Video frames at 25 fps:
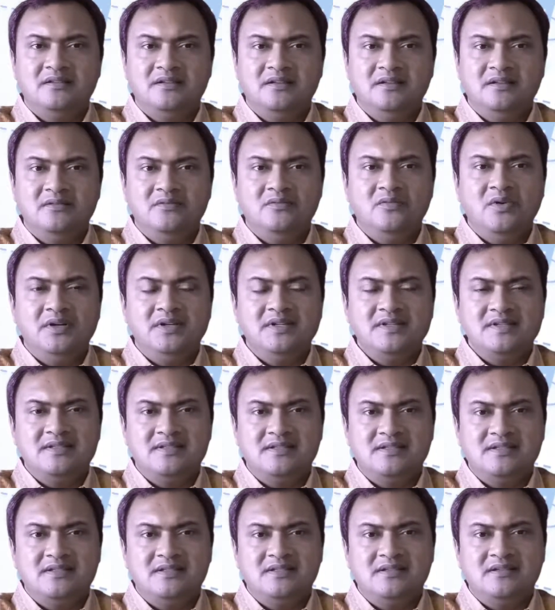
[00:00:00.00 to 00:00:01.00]
What
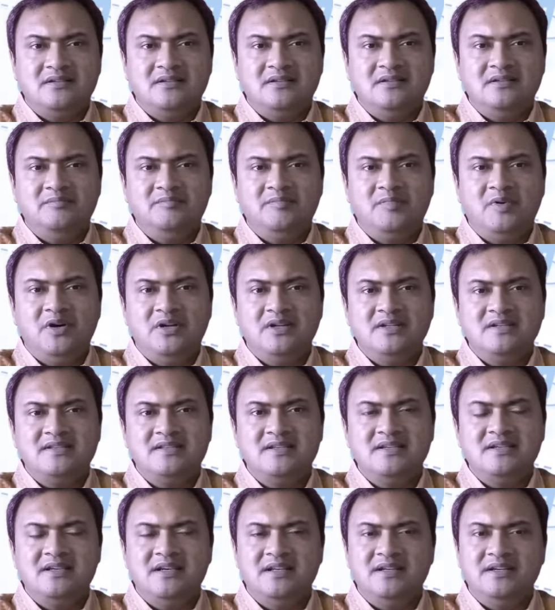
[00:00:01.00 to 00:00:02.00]
is a
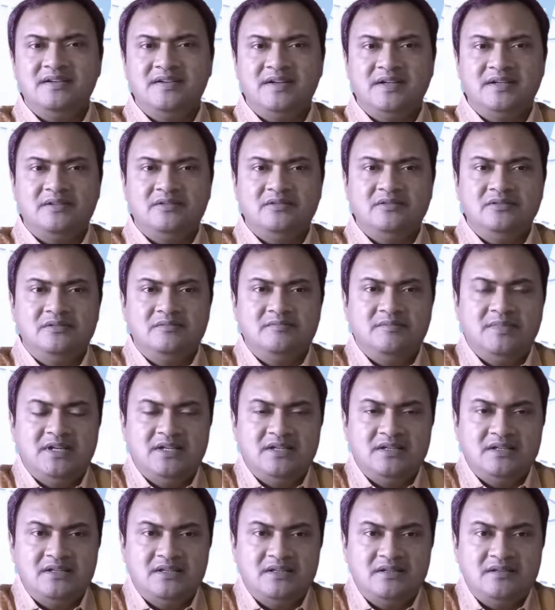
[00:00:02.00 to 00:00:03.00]
policy in
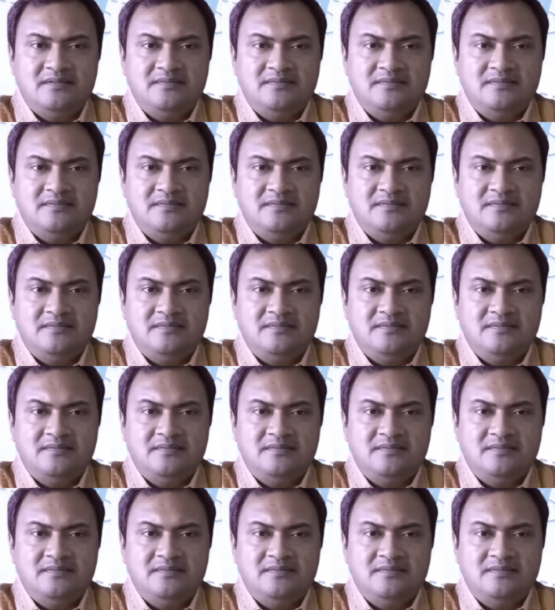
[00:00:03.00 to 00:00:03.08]
recruitment?